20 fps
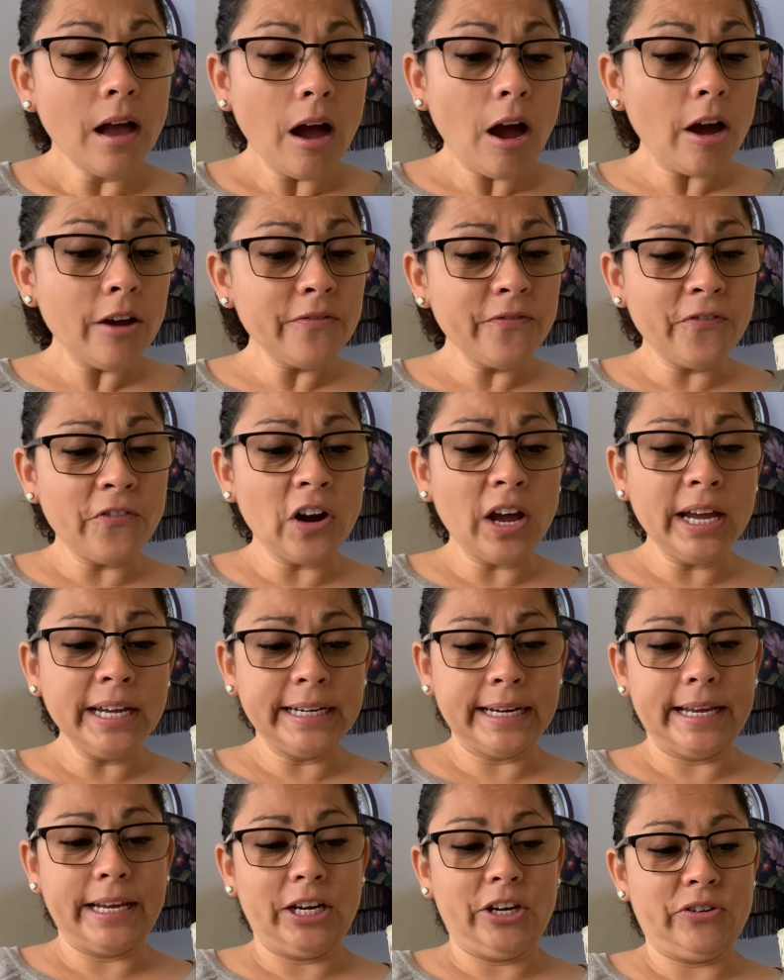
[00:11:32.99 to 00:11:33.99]
On
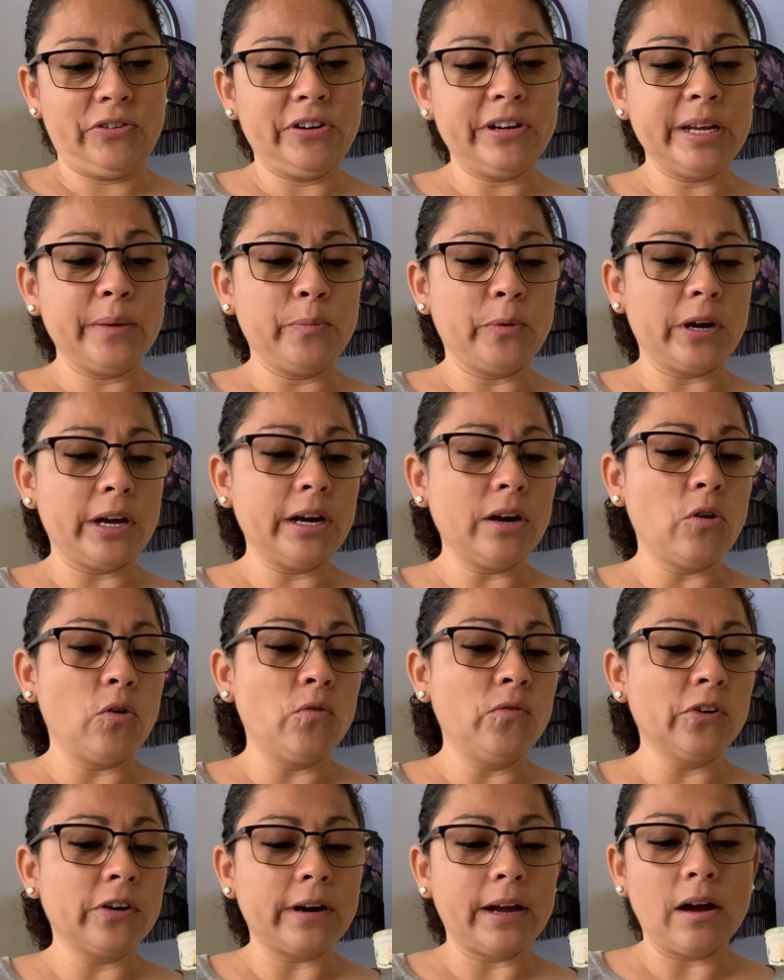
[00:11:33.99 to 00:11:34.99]
Friday, Gertie brought
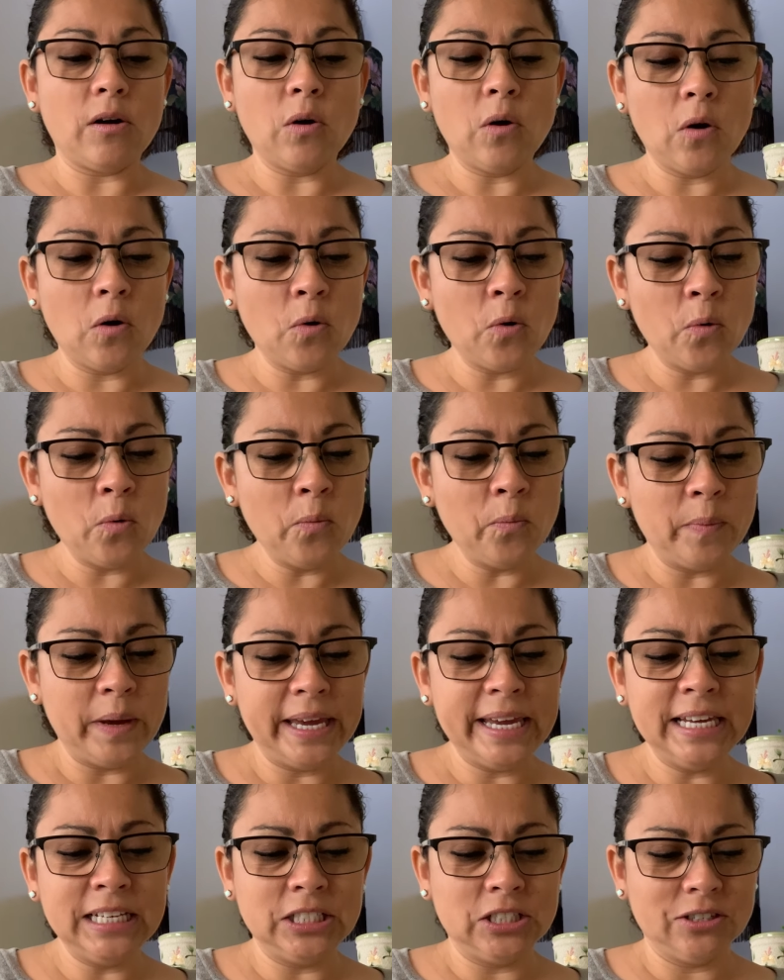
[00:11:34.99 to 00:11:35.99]
over a
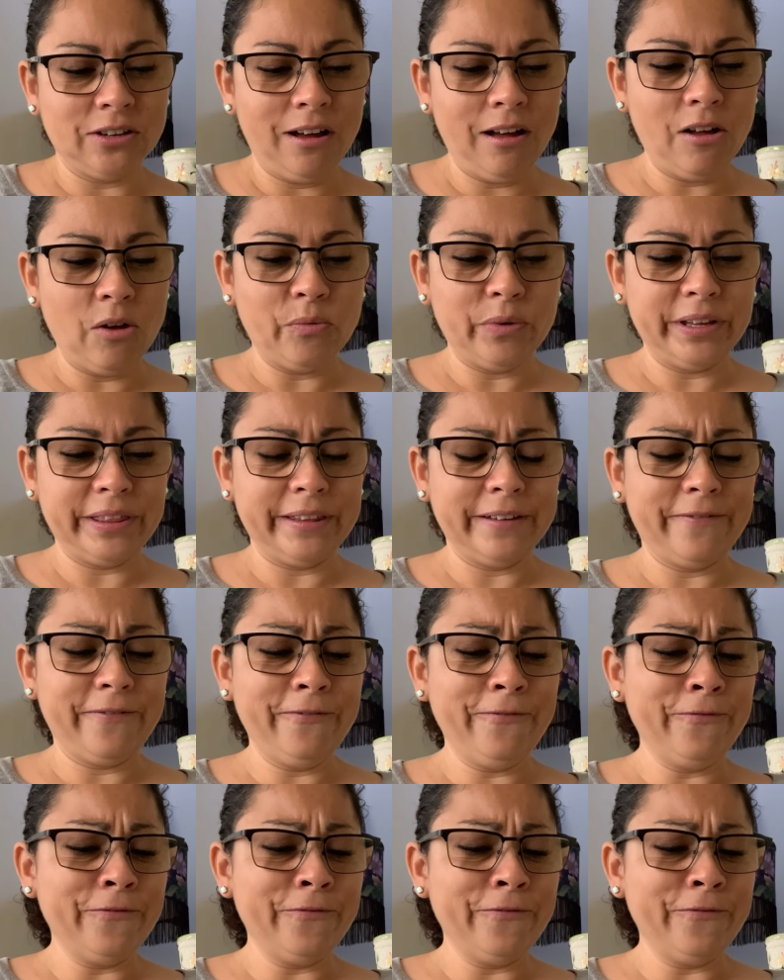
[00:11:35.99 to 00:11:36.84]
homemade doll with a